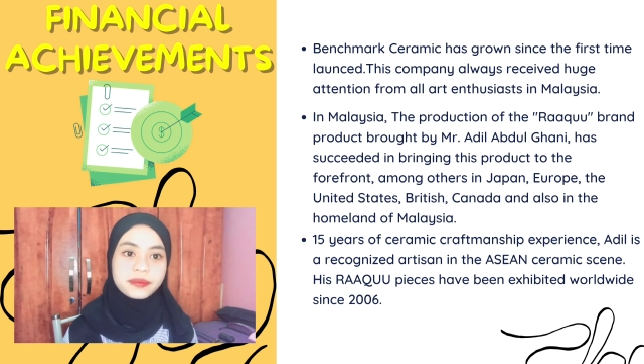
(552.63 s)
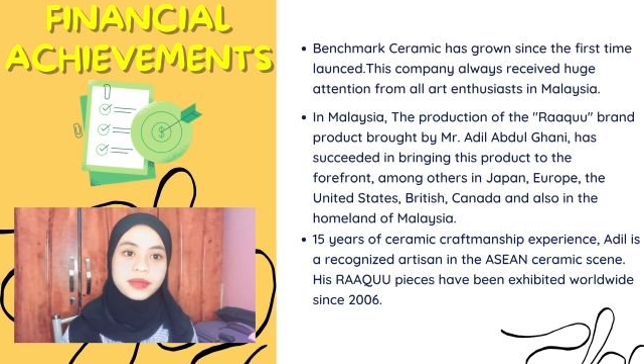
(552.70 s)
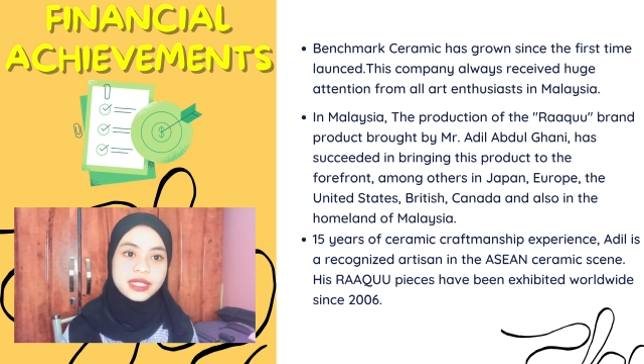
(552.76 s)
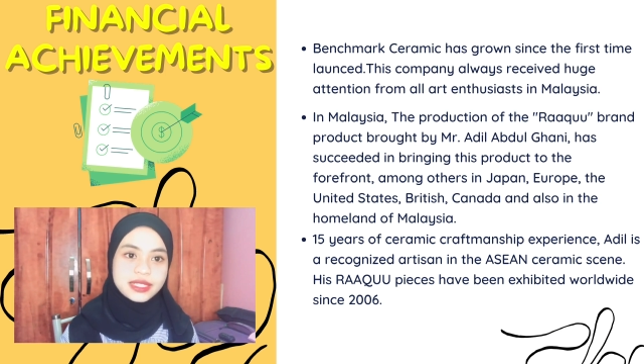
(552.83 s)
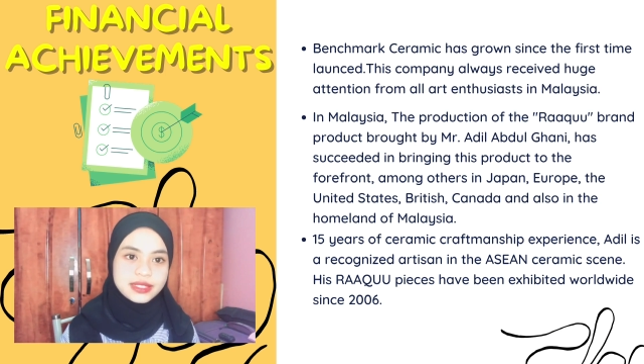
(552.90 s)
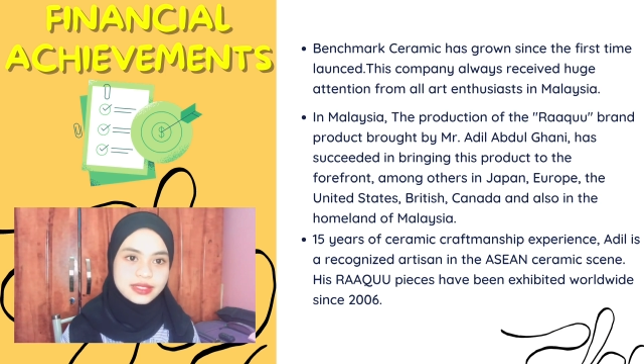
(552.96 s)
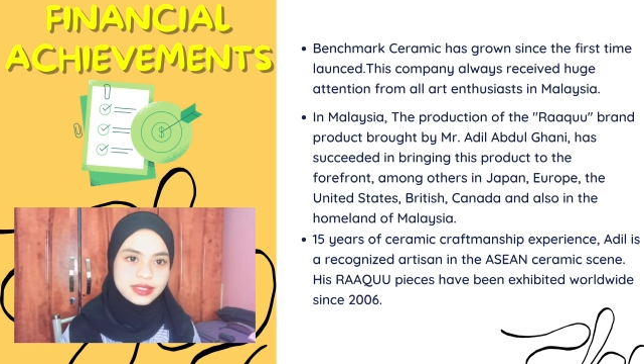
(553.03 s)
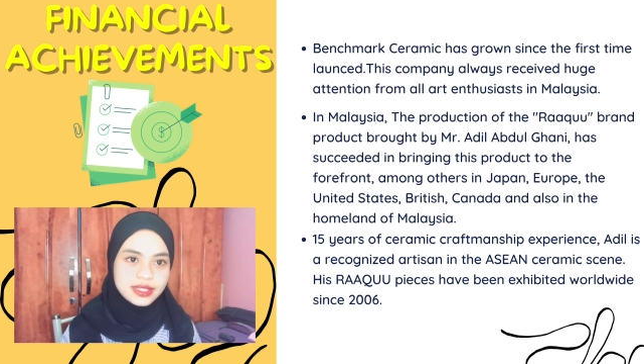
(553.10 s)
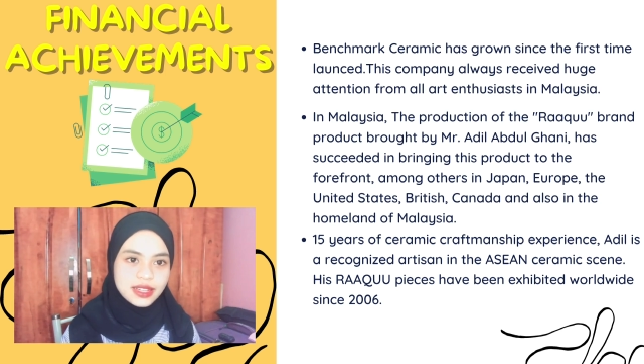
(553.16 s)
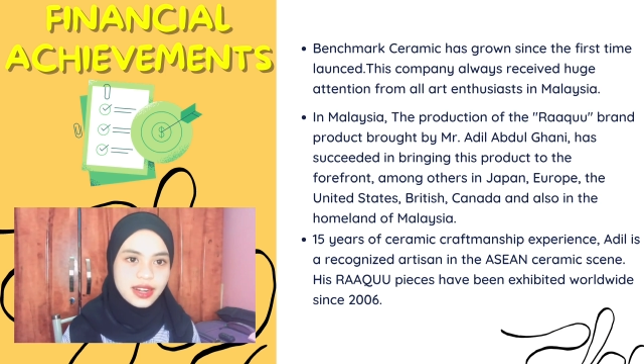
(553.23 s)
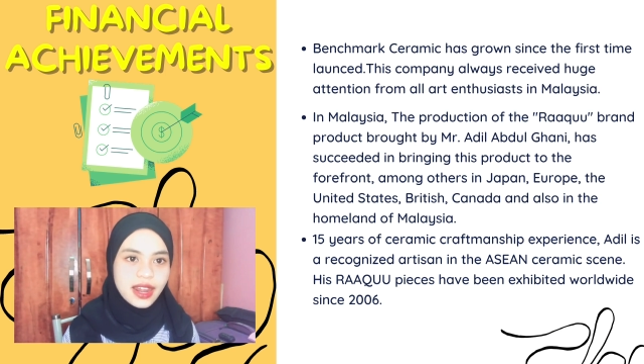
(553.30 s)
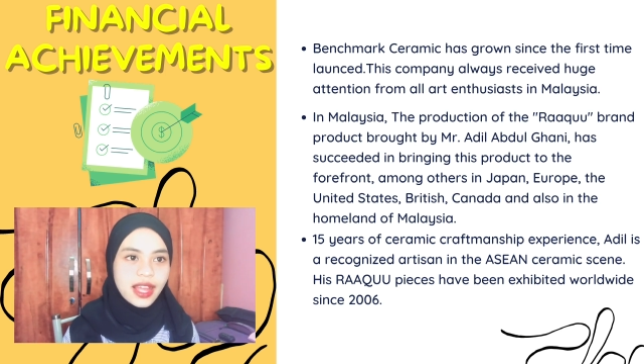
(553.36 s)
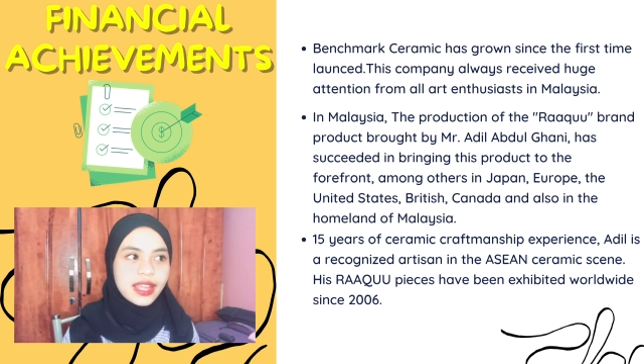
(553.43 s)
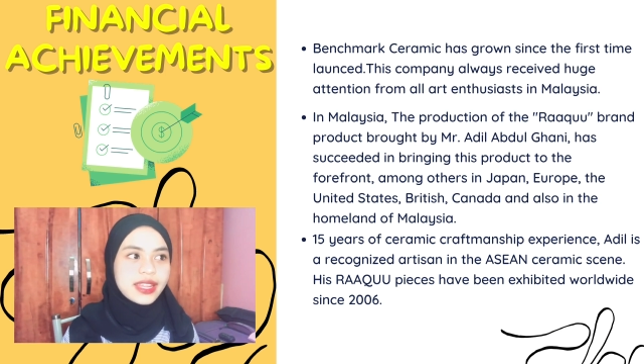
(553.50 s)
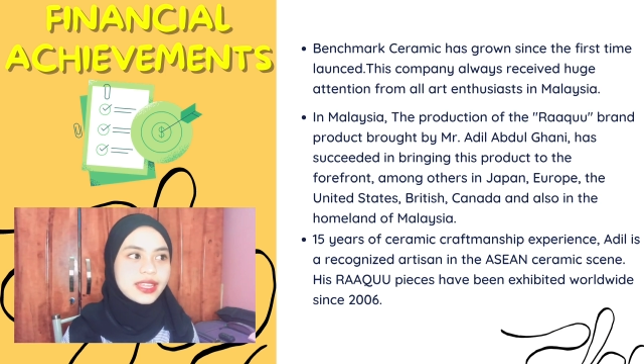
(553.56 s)

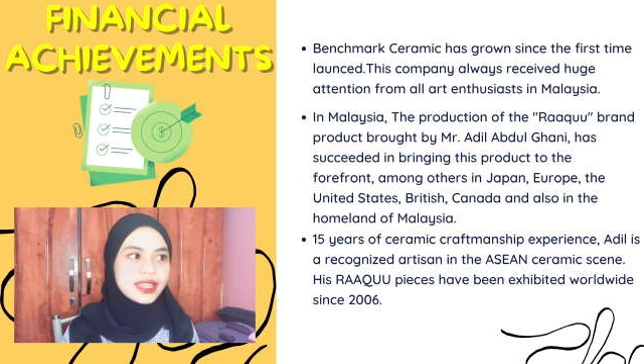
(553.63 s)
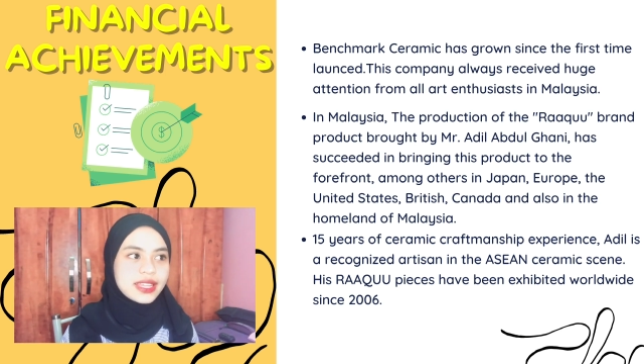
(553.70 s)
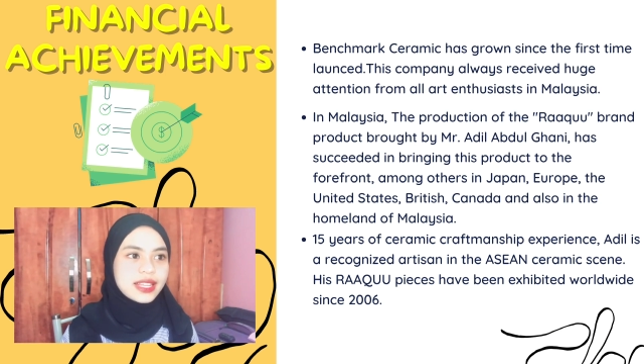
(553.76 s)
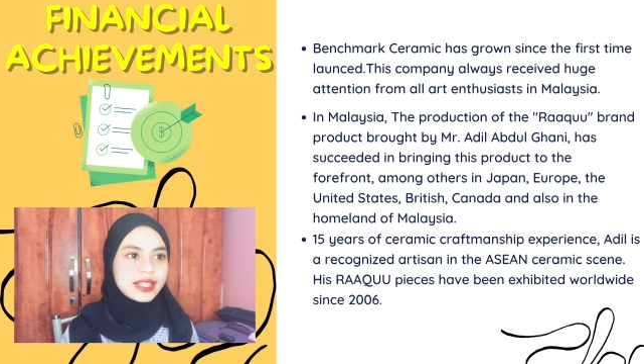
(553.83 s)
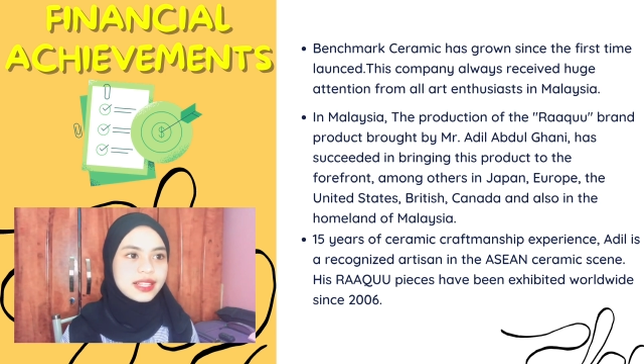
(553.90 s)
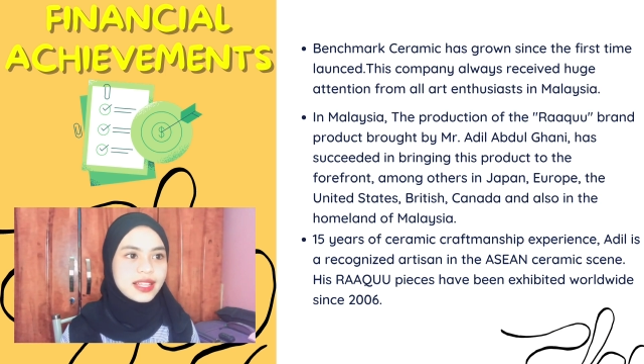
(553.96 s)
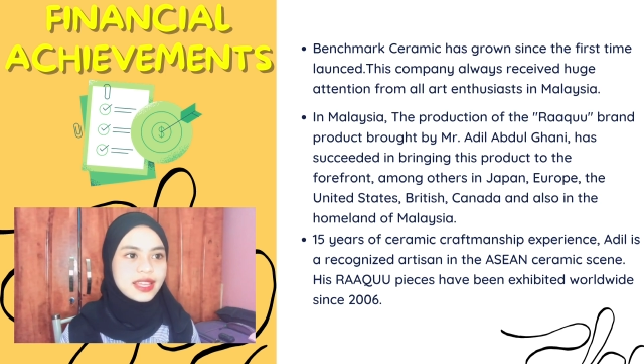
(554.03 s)
Mr. Adil